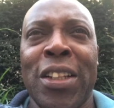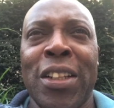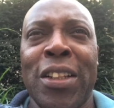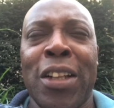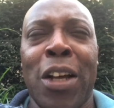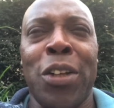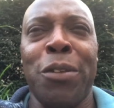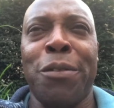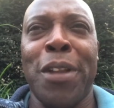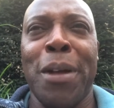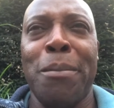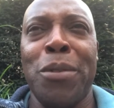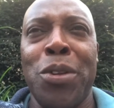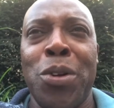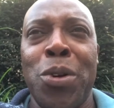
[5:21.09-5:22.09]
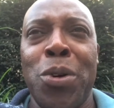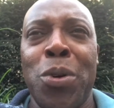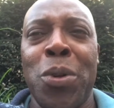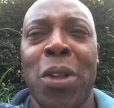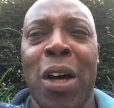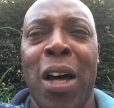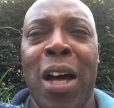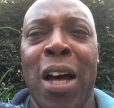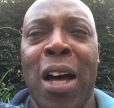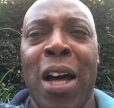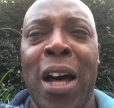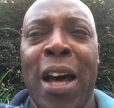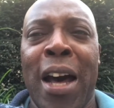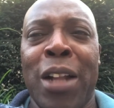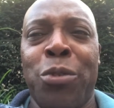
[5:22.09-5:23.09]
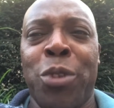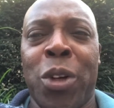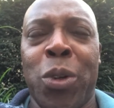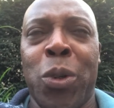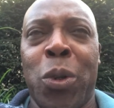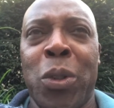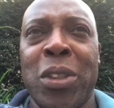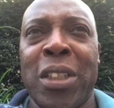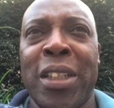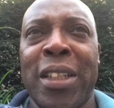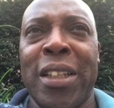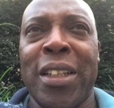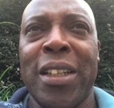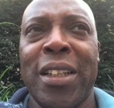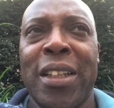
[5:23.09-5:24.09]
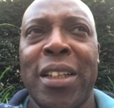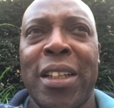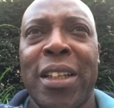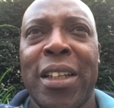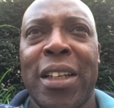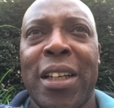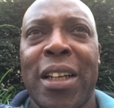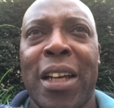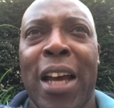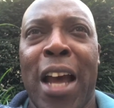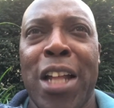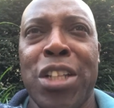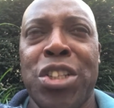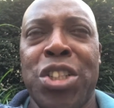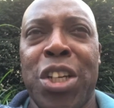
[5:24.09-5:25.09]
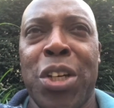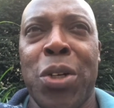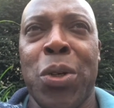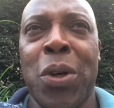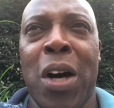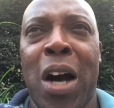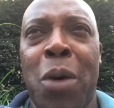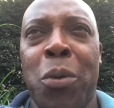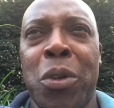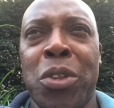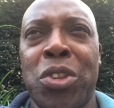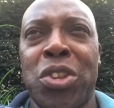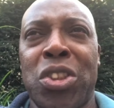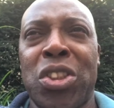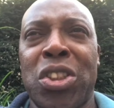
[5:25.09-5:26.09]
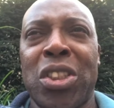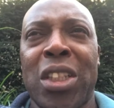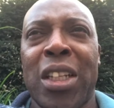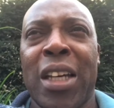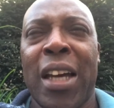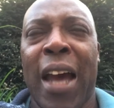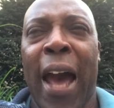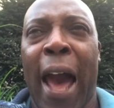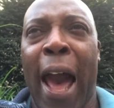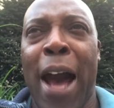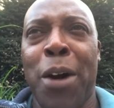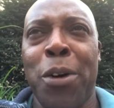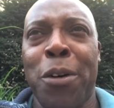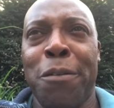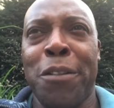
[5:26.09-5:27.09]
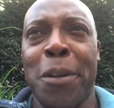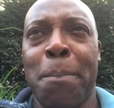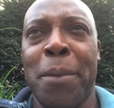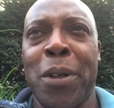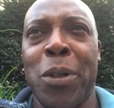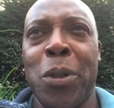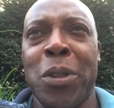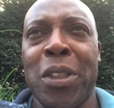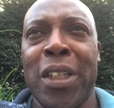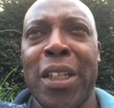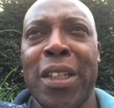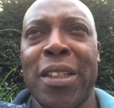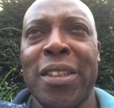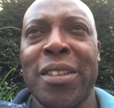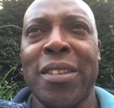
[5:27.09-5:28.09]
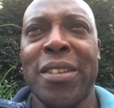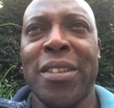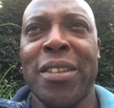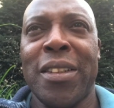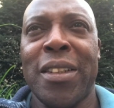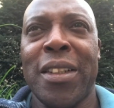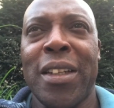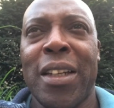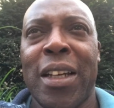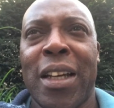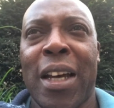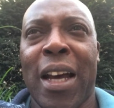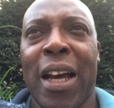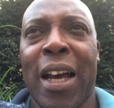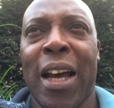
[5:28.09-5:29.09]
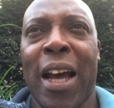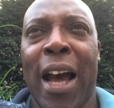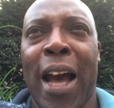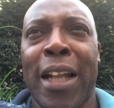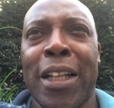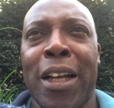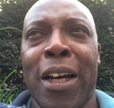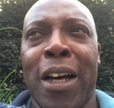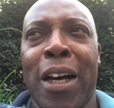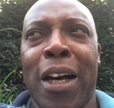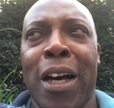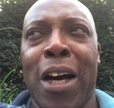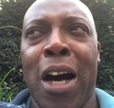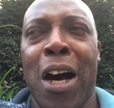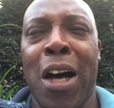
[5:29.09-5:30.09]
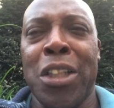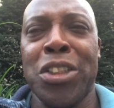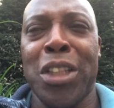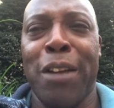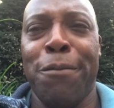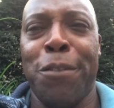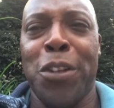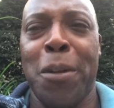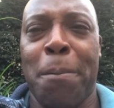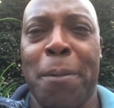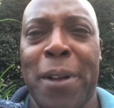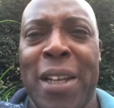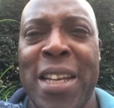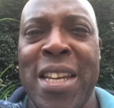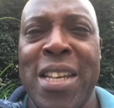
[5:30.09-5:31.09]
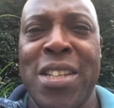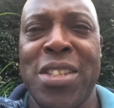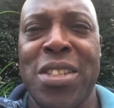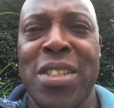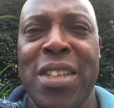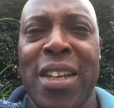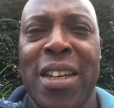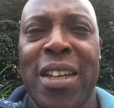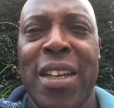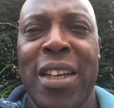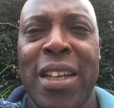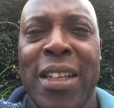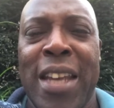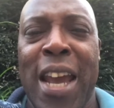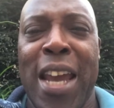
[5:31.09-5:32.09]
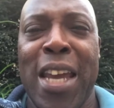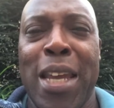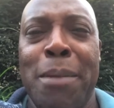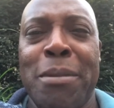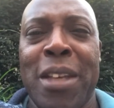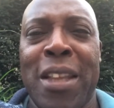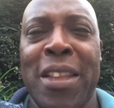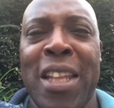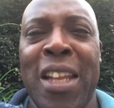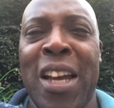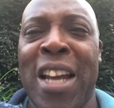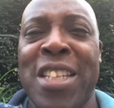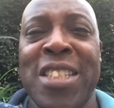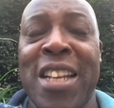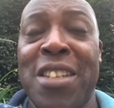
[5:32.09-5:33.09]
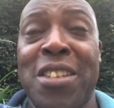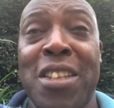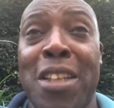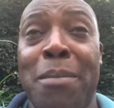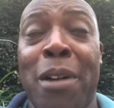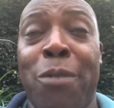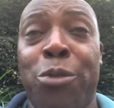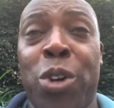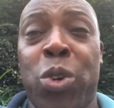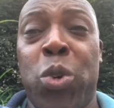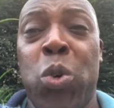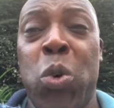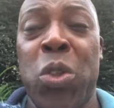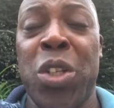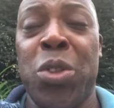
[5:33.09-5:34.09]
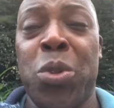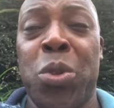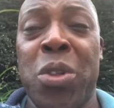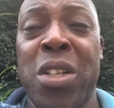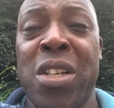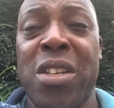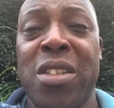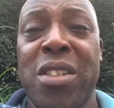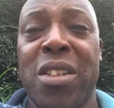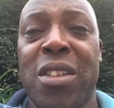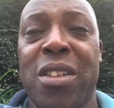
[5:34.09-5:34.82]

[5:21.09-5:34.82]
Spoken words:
none of them knew that I had recorded it until I was out of the building and asking for the police names, and then I said to them, I've recorded all this.